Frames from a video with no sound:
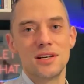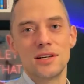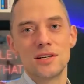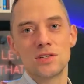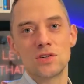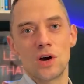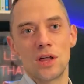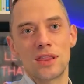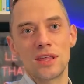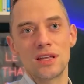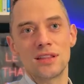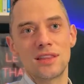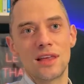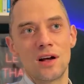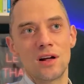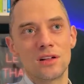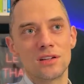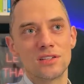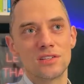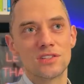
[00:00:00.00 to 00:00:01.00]
So I think
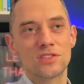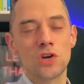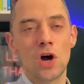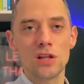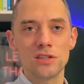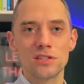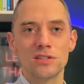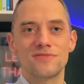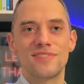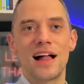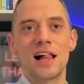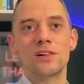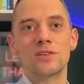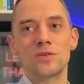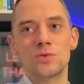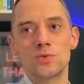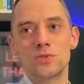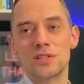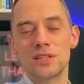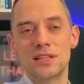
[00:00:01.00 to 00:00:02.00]
there's tons of
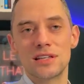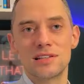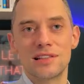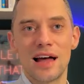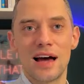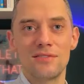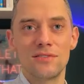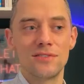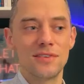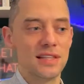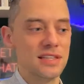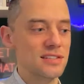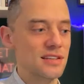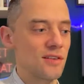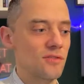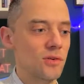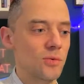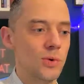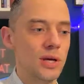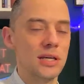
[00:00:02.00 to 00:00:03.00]
values in these live events
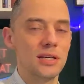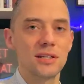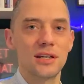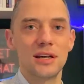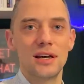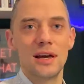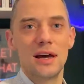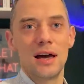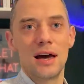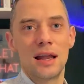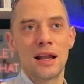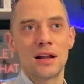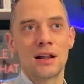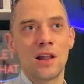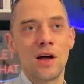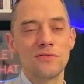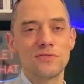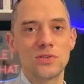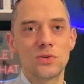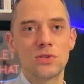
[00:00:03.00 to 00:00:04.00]
every week, and I'd
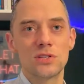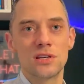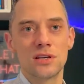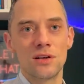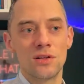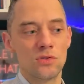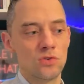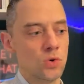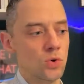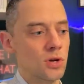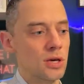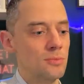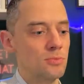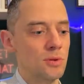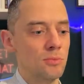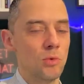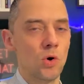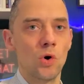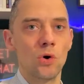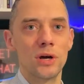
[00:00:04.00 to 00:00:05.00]
love to keep
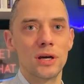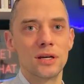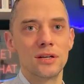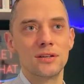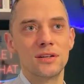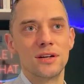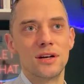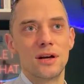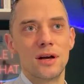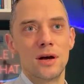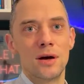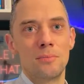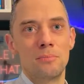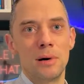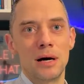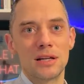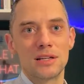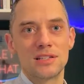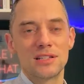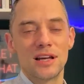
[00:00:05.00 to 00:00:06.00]
them going.
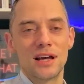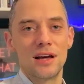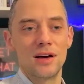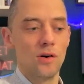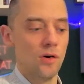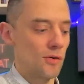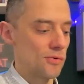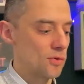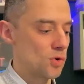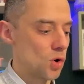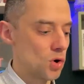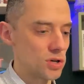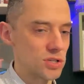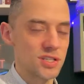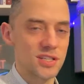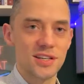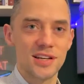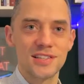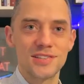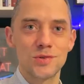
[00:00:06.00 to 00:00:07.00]
But of
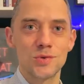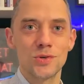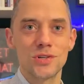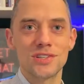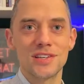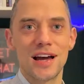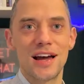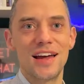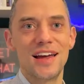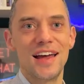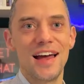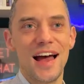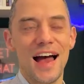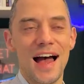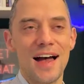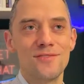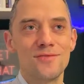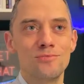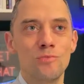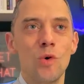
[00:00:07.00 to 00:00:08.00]
course, as soon as I
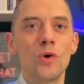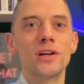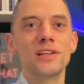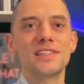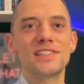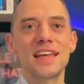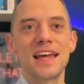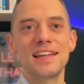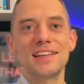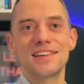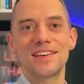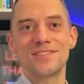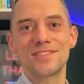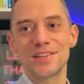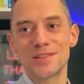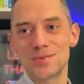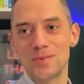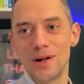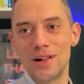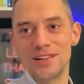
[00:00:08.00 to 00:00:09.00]
have more incentives
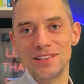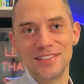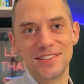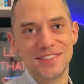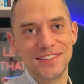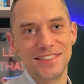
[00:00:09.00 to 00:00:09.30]
as well,